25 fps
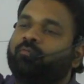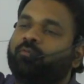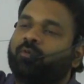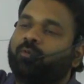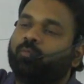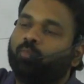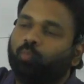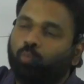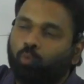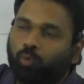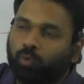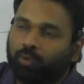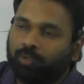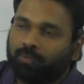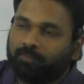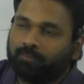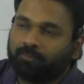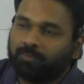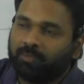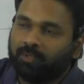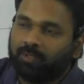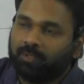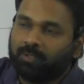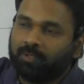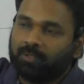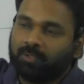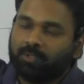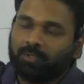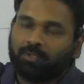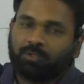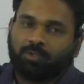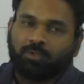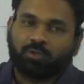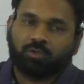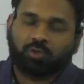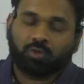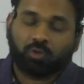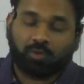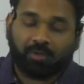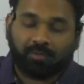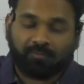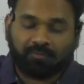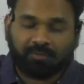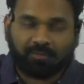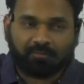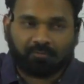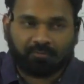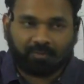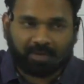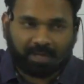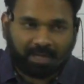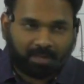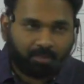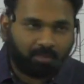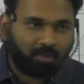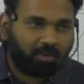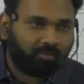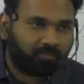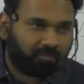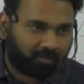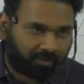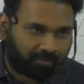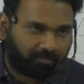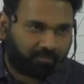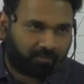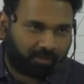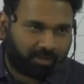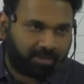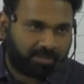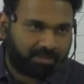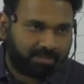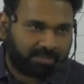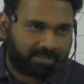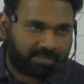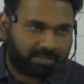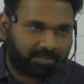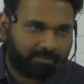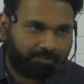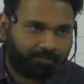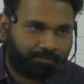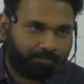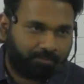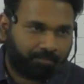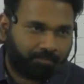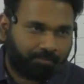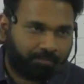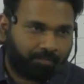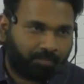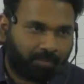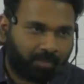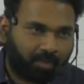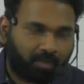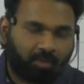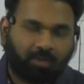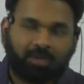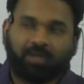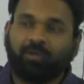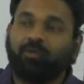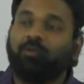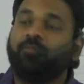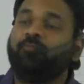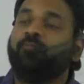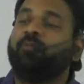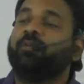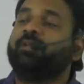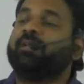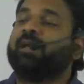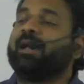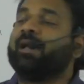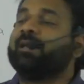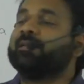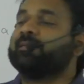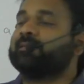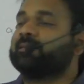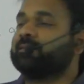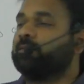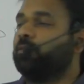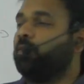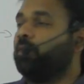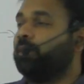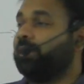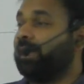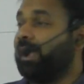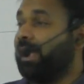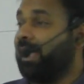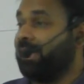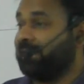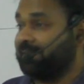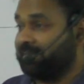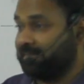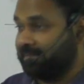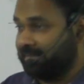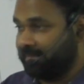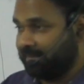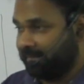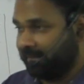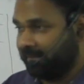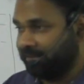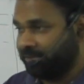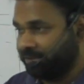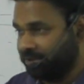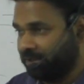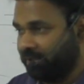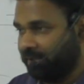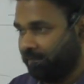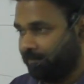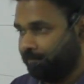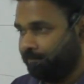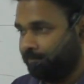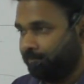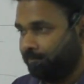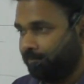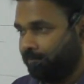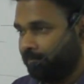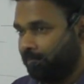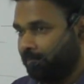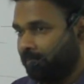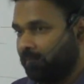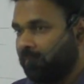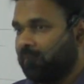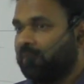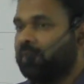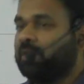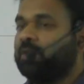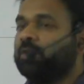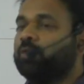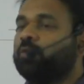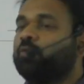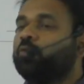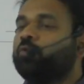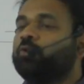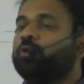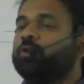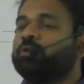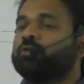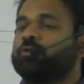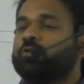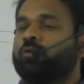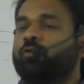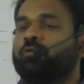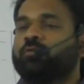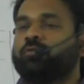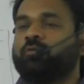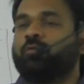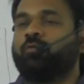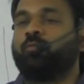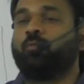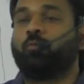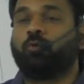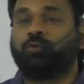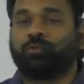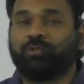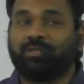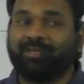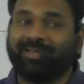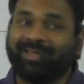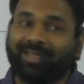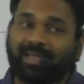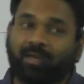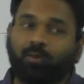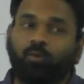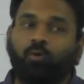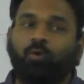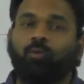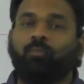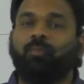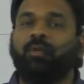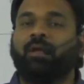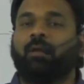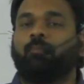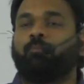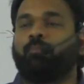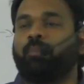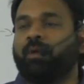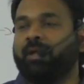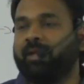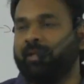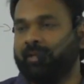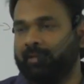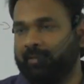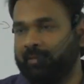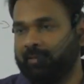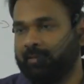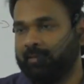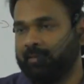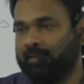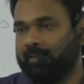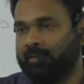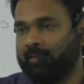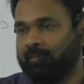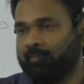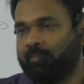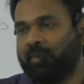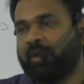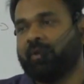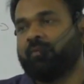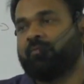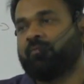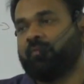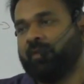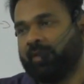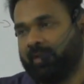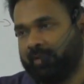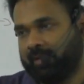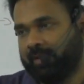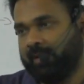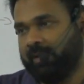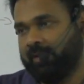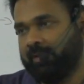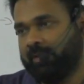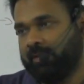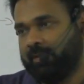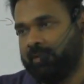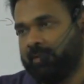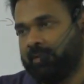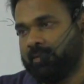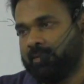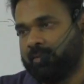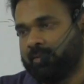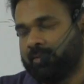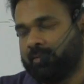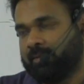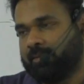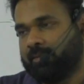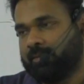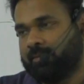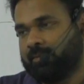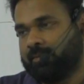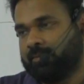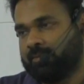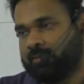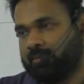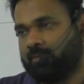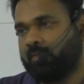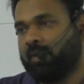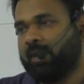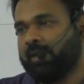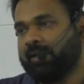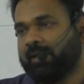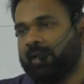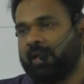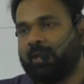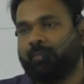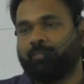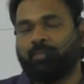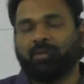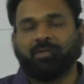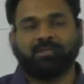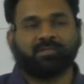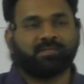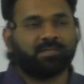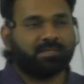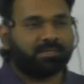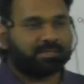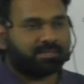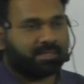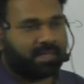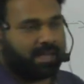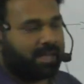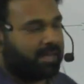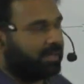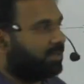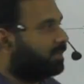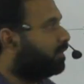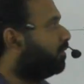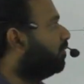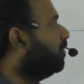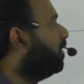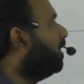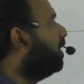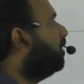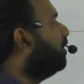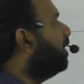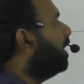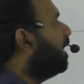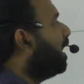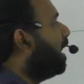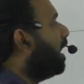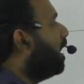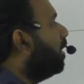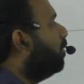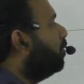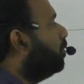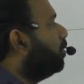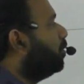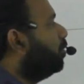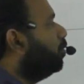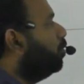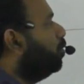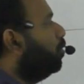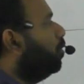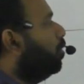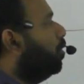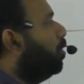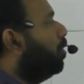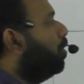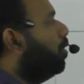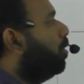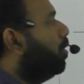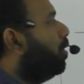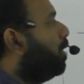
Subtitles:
from moon. So if the frame of reference, okay, if it has got acceleration, then Newton's laws of motion cannot be applied perfectly. So what happens is that we will have to,